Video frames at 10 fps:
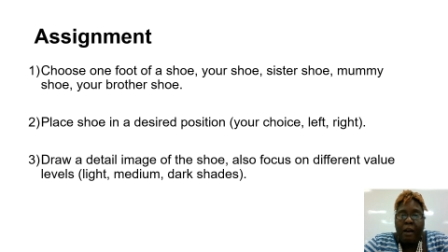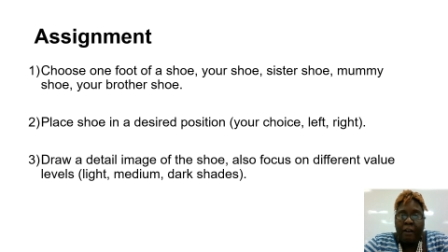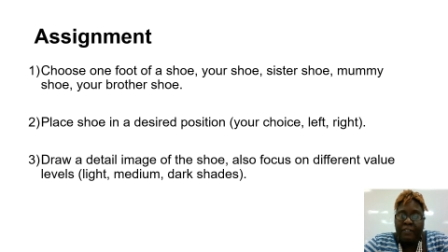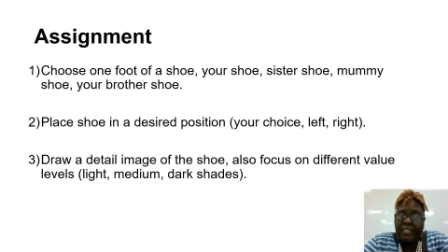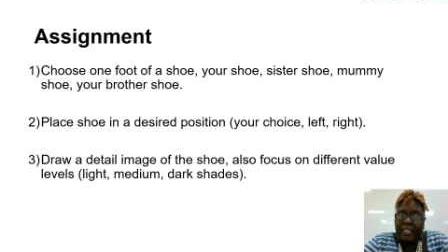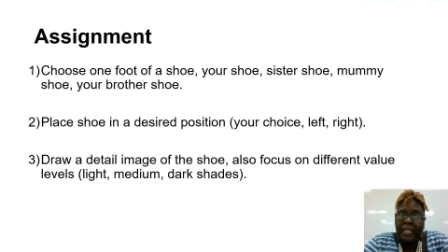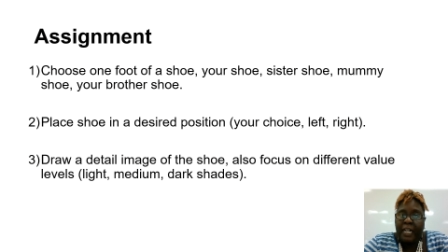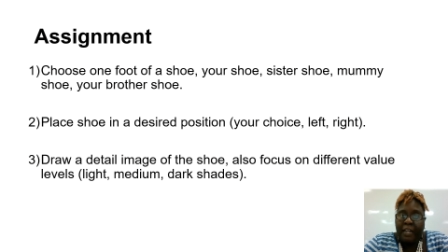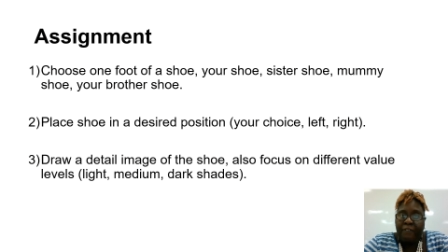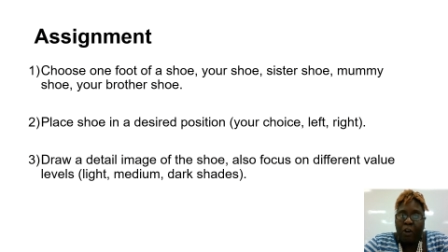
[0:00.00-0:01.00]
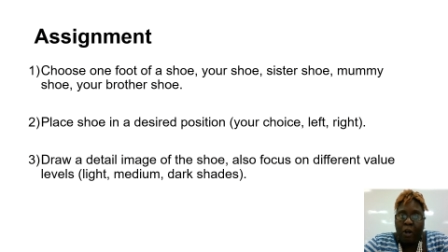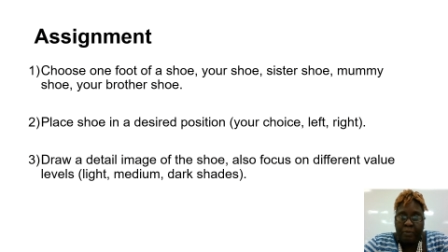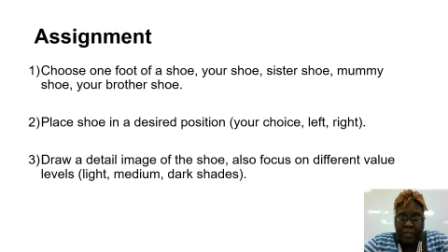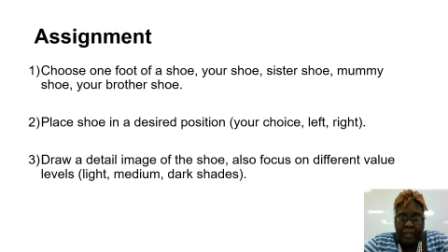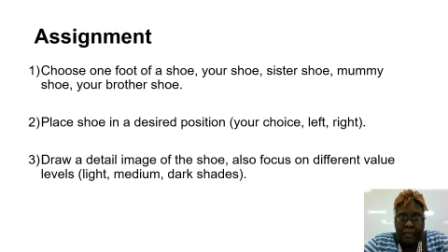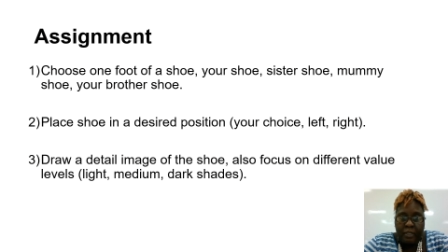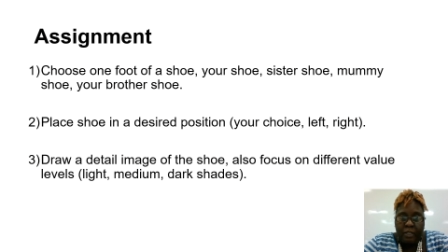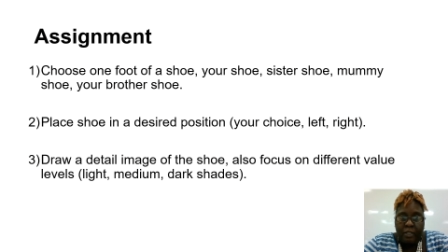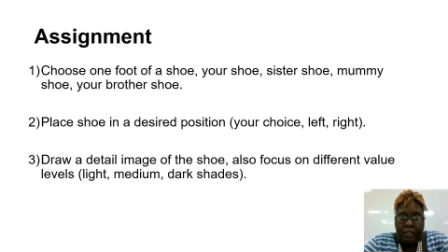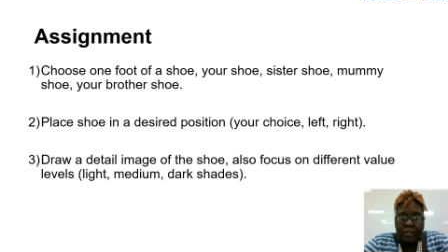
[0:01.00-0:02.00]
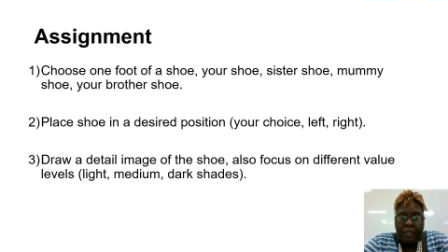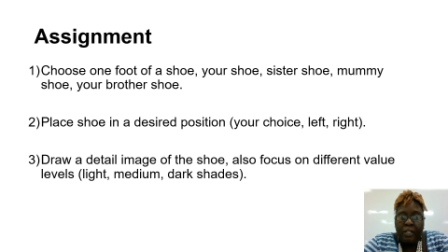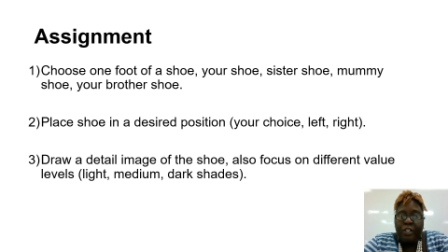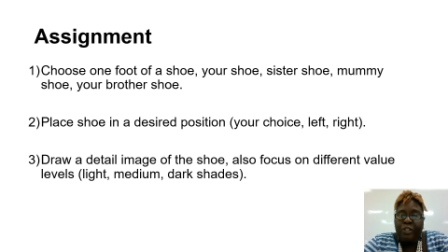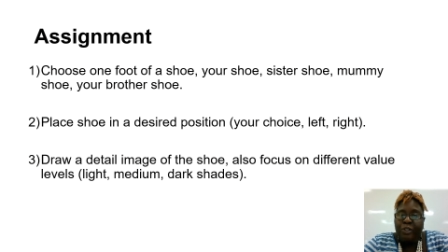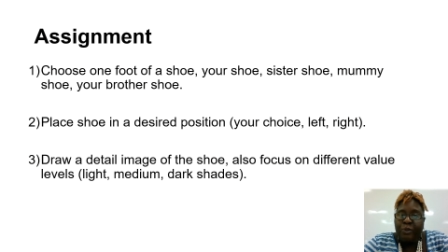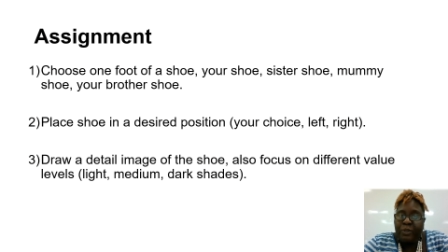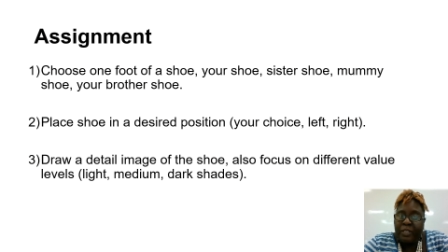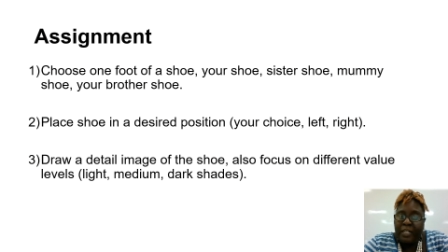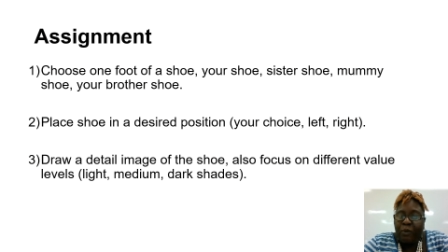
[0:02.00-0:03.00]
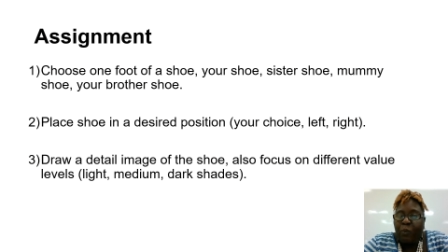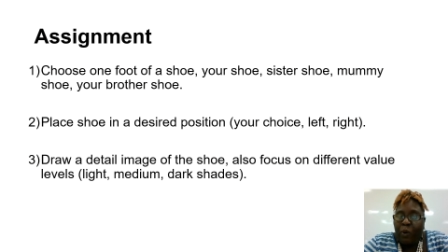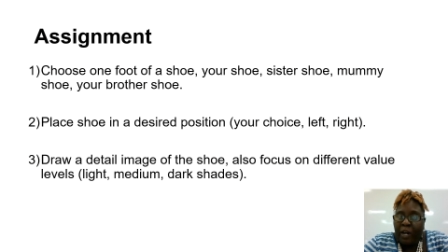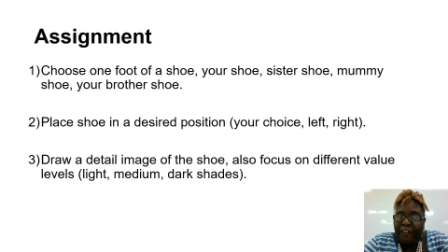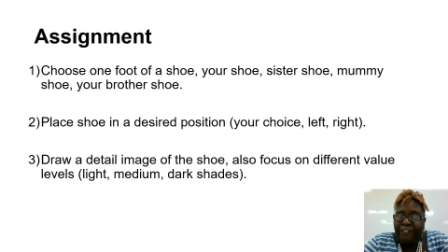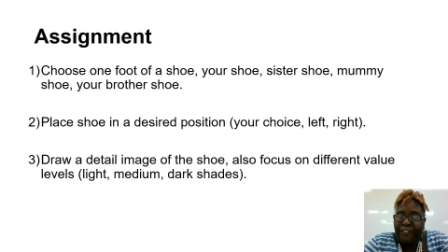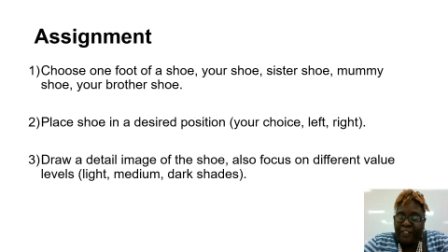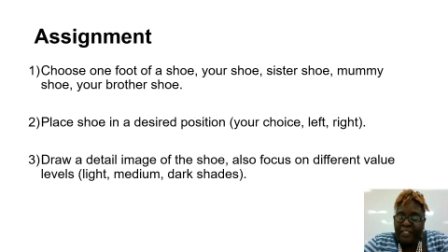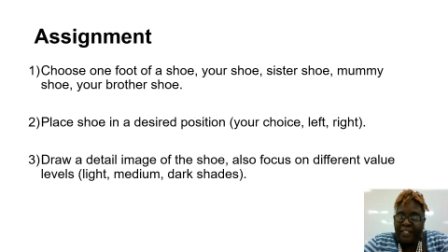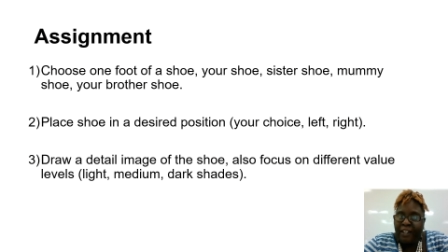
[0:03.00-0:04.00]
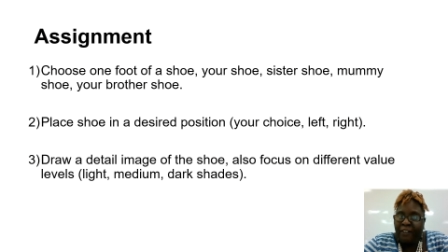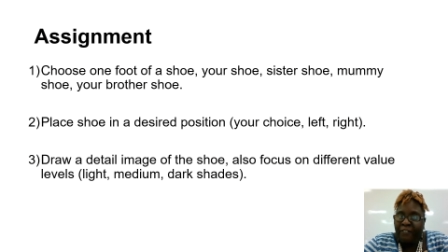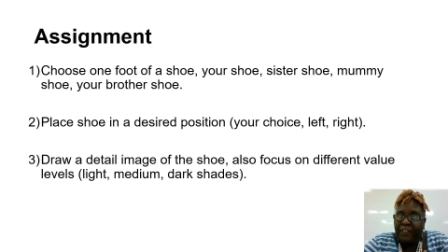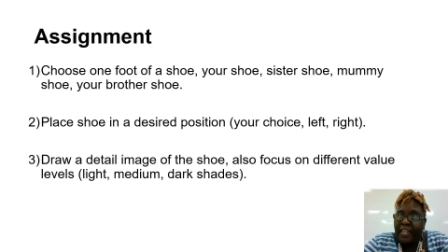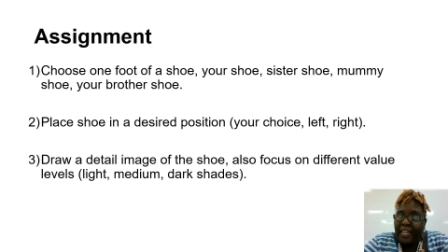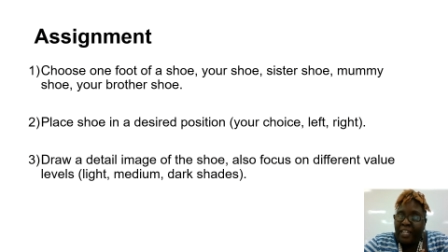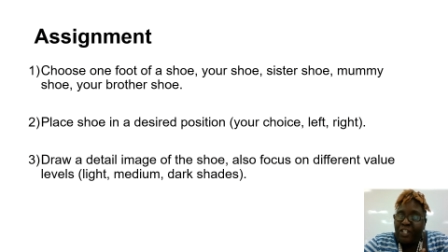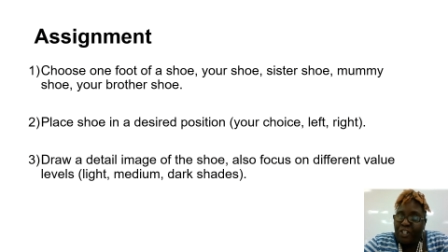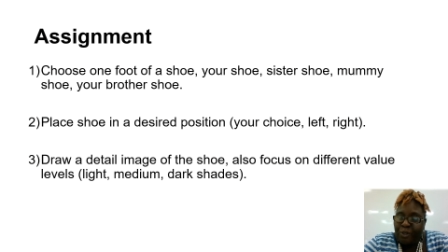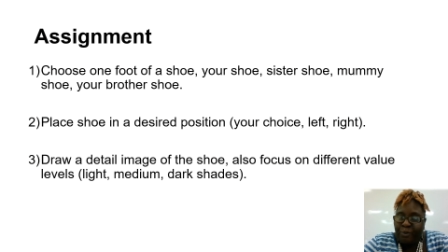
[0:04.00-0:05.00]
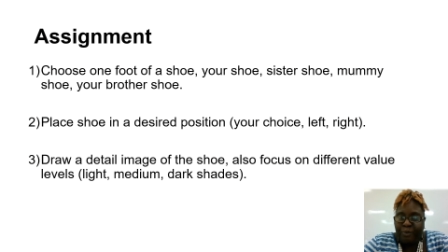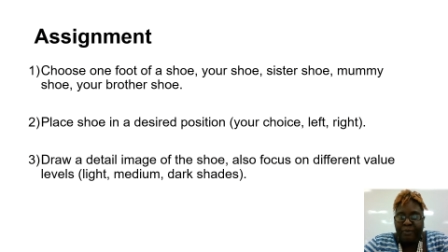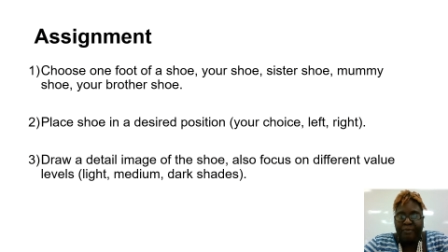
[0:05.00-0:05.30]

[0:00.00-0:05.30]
of a still life object using one foot of a shoe.